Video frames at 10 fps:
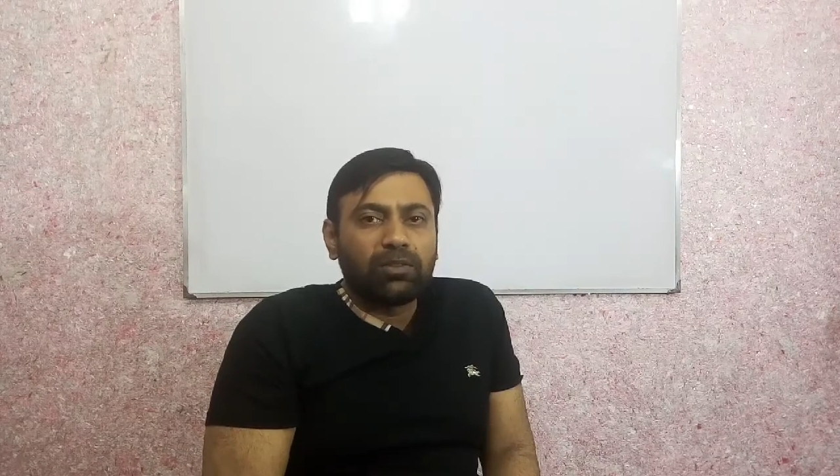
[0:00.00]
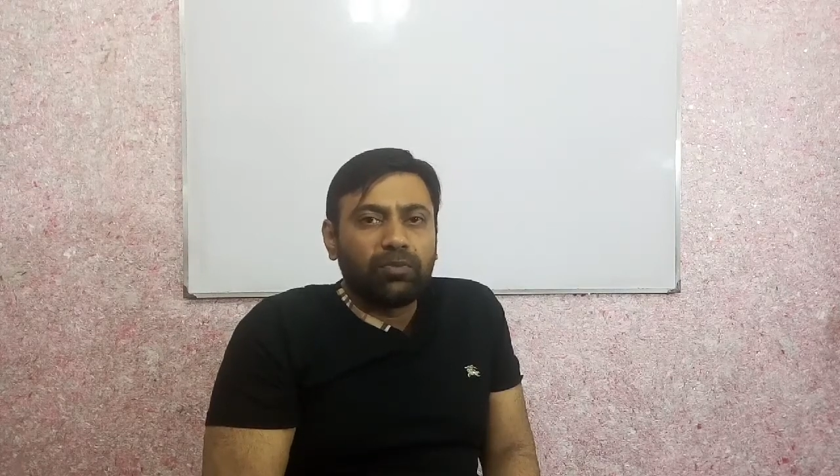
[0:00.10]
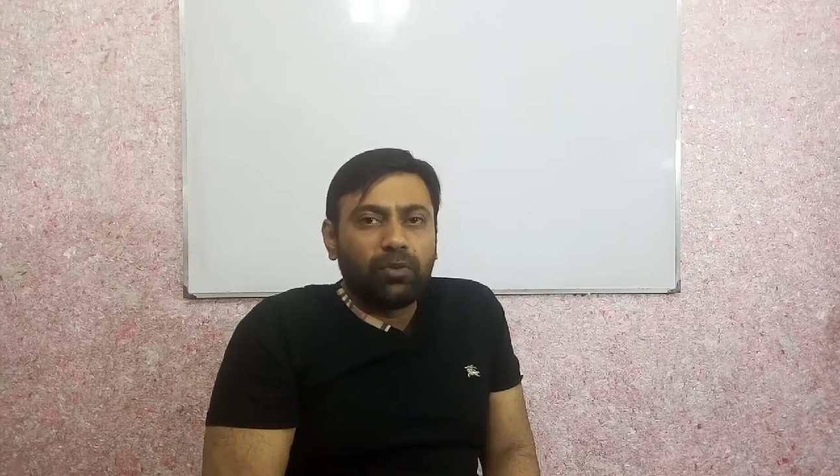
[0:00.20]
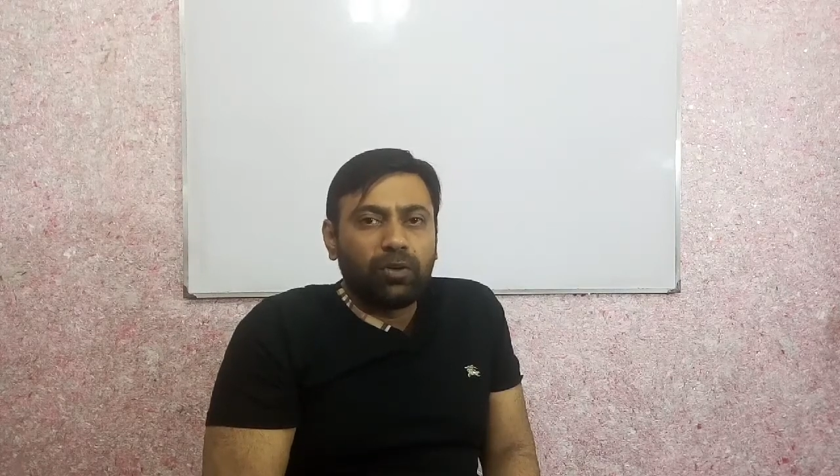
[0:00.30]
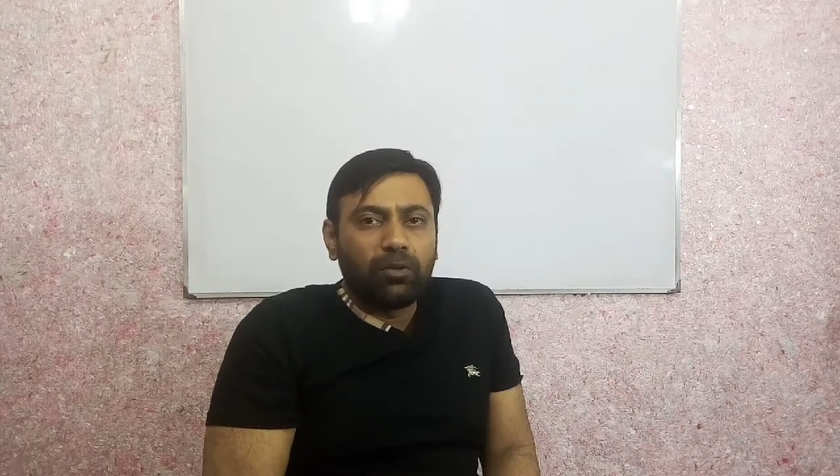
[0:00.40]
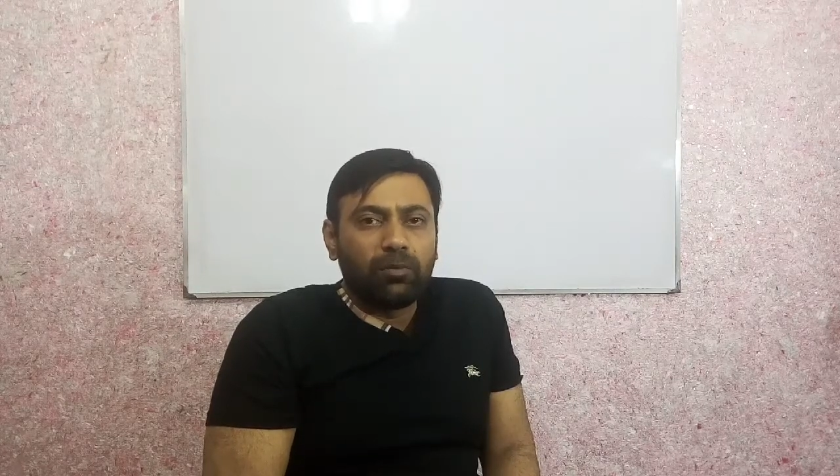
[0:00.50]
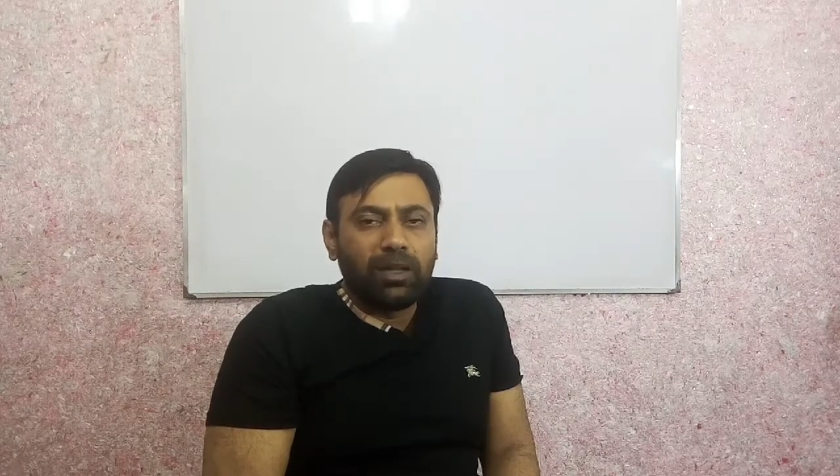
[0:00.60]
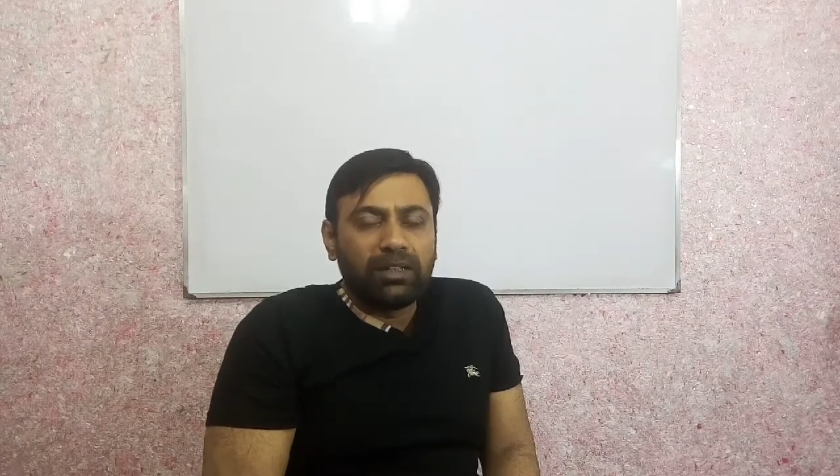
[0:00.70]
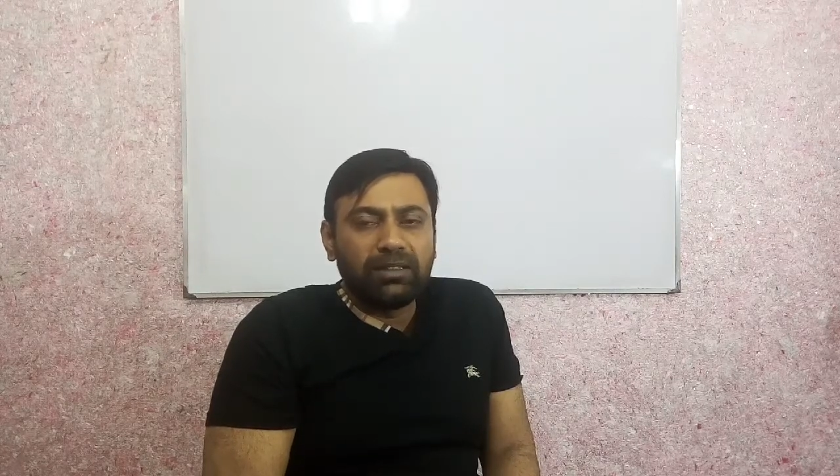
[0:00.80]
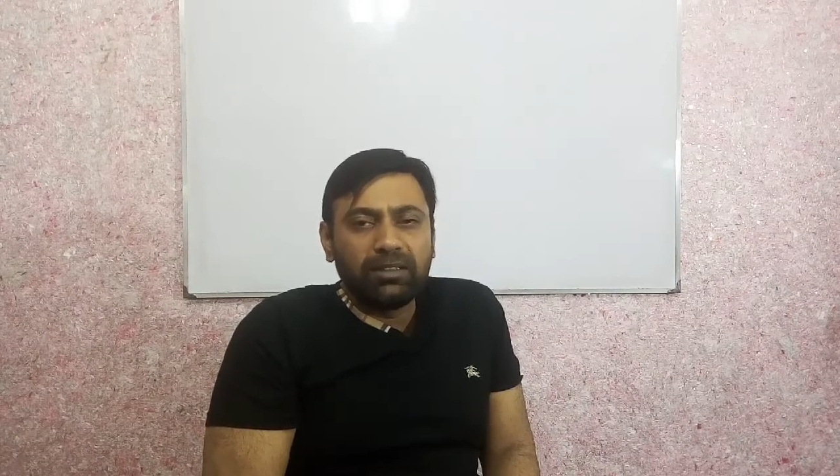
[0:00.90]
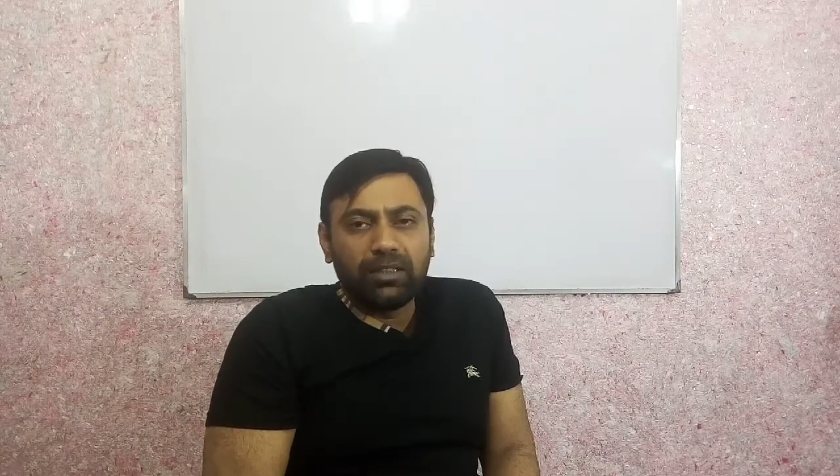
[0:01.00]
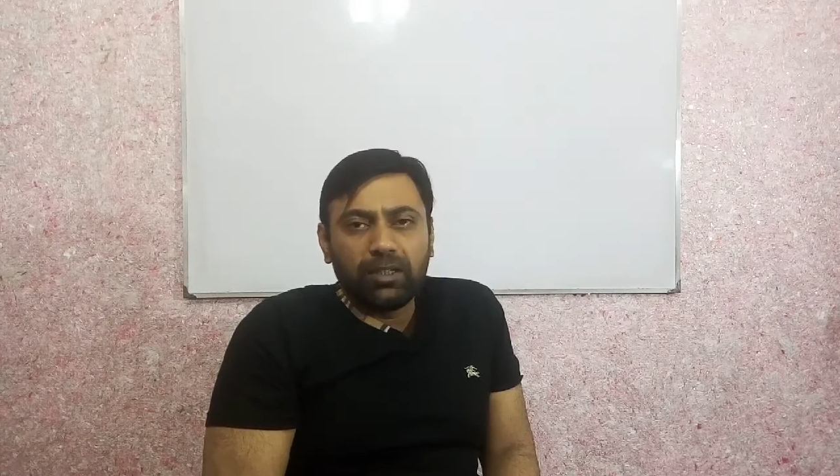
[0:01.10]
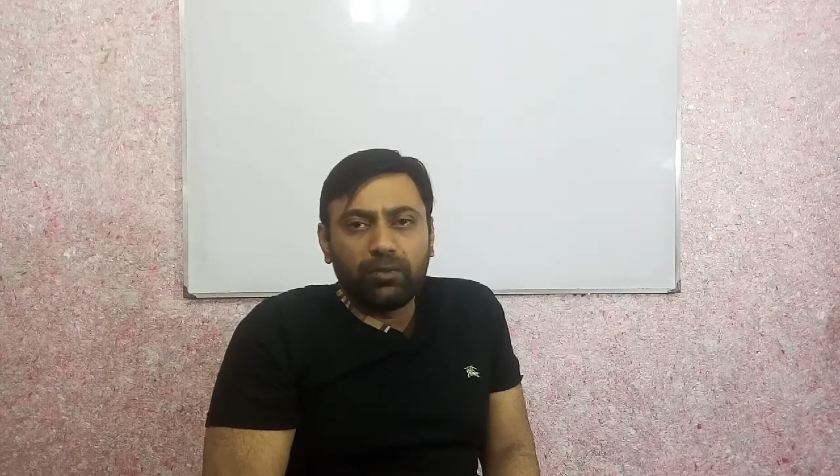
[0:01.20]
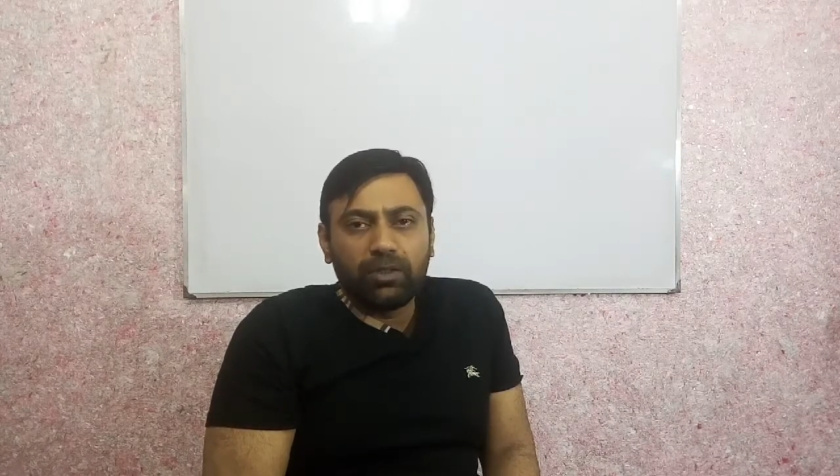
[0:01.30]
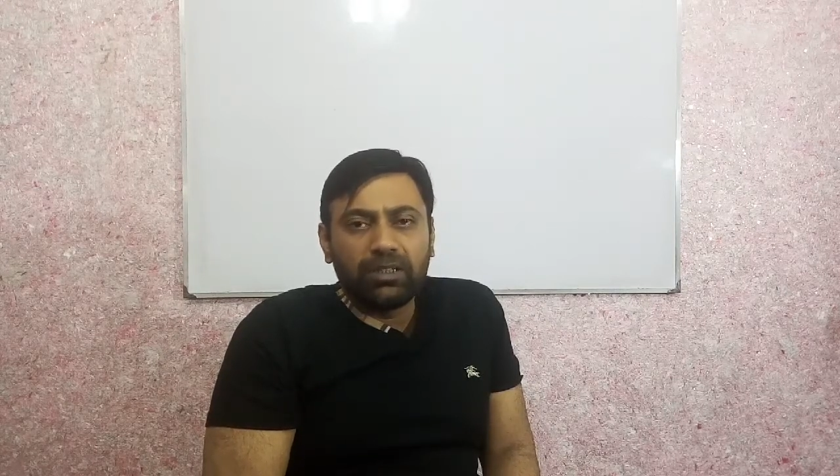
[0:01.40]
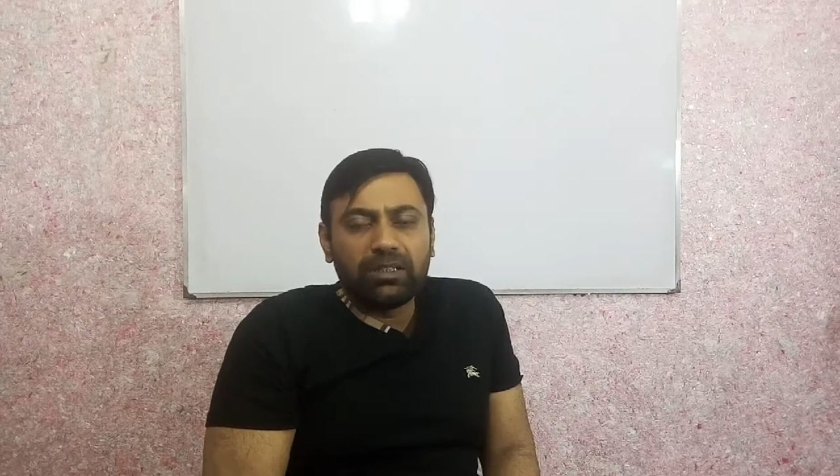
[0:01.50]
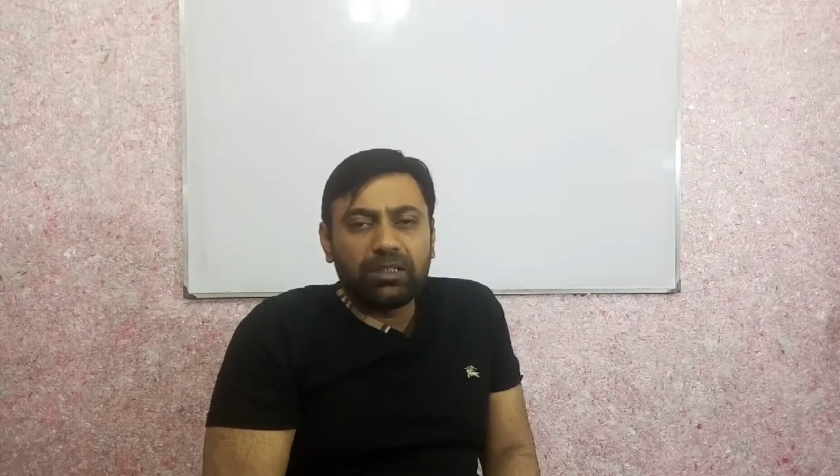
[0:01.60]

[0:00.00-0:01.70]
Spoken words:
for balancing the equation,